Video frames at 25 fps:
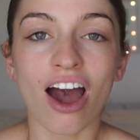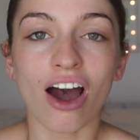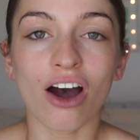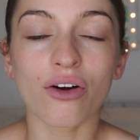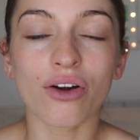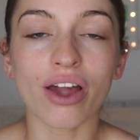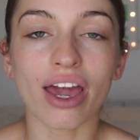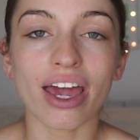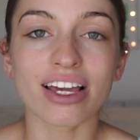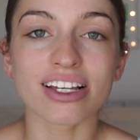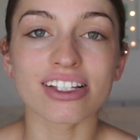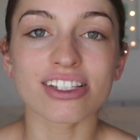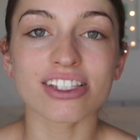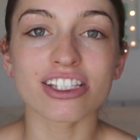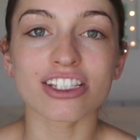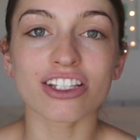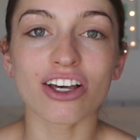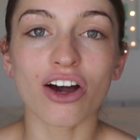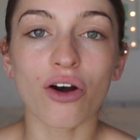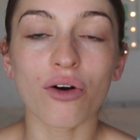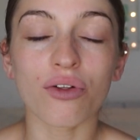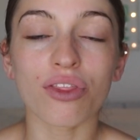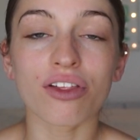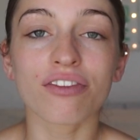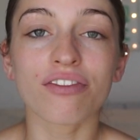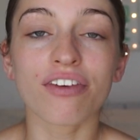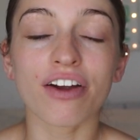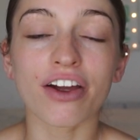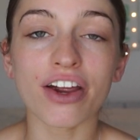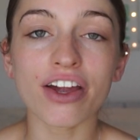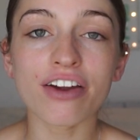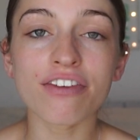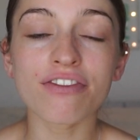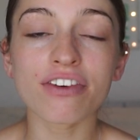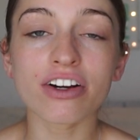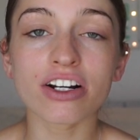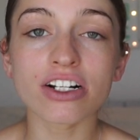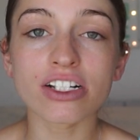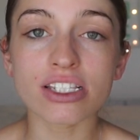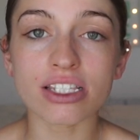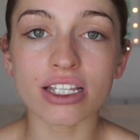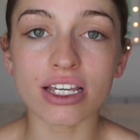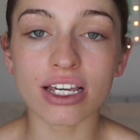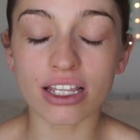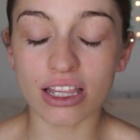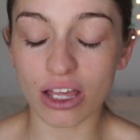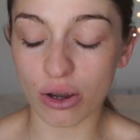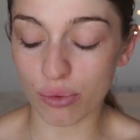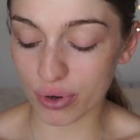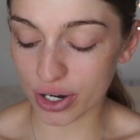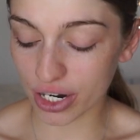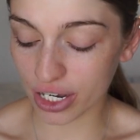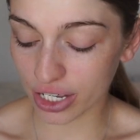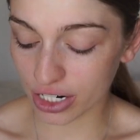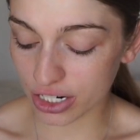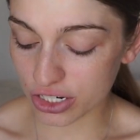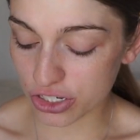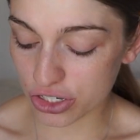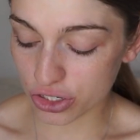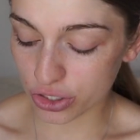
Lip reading: Okay, so the very first thing that we're gonna